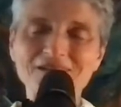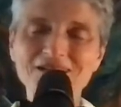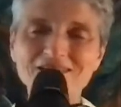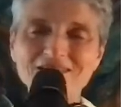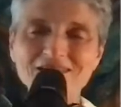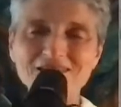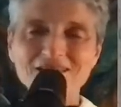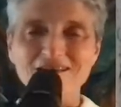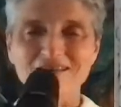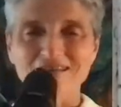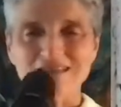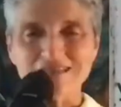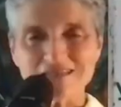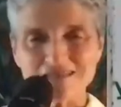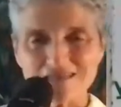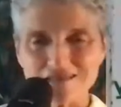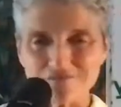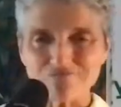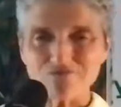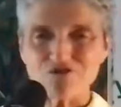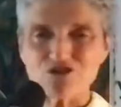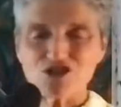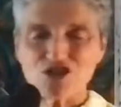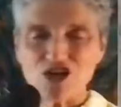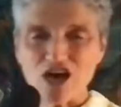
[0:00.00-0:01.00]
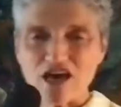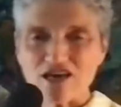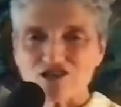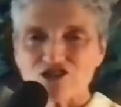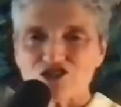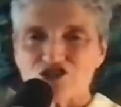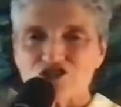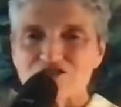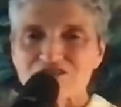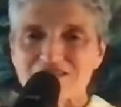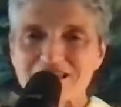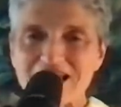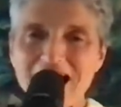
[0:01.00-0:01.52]
Certainly some
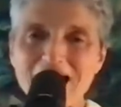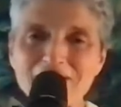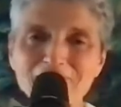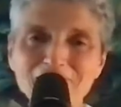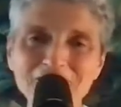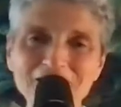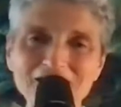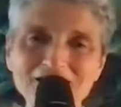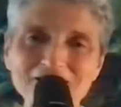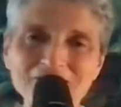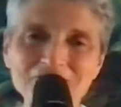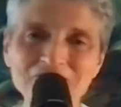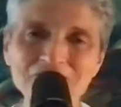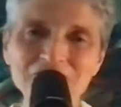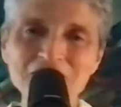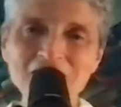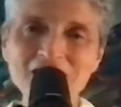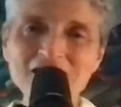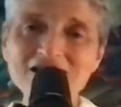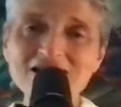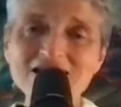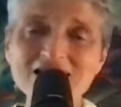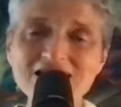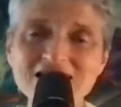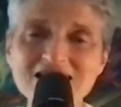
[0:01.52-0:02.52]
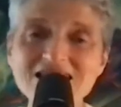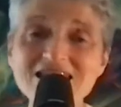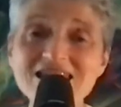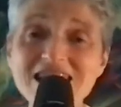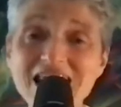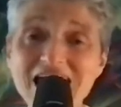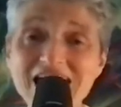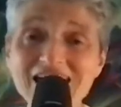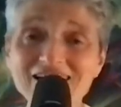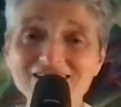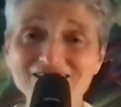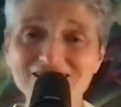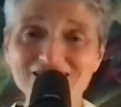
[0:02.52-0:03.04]
changes happening
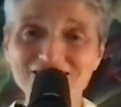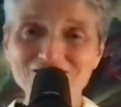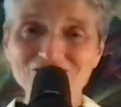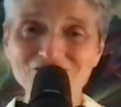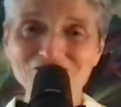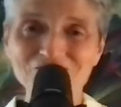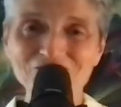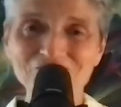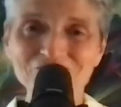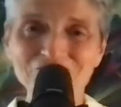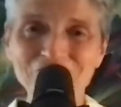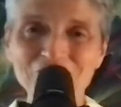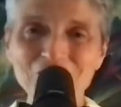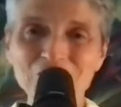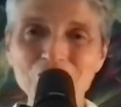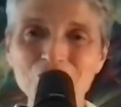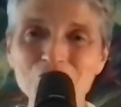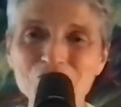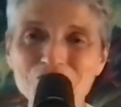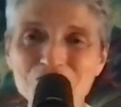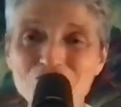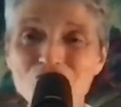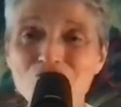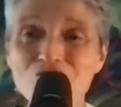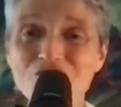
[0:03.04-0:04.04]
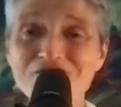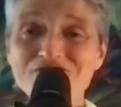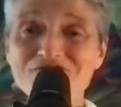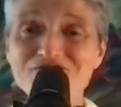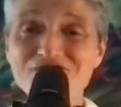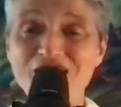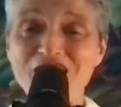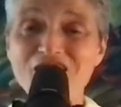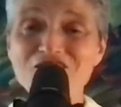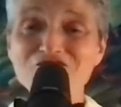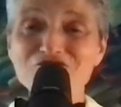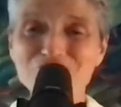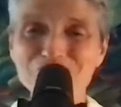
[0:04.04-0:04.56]
connected with your
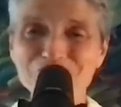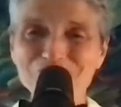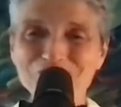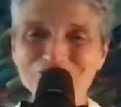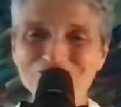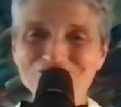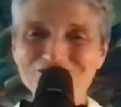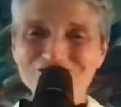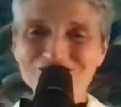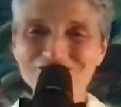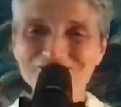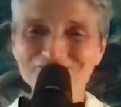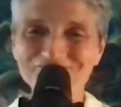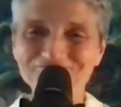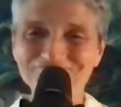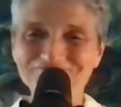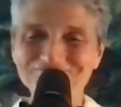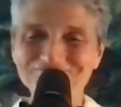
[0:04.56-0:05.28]
environment.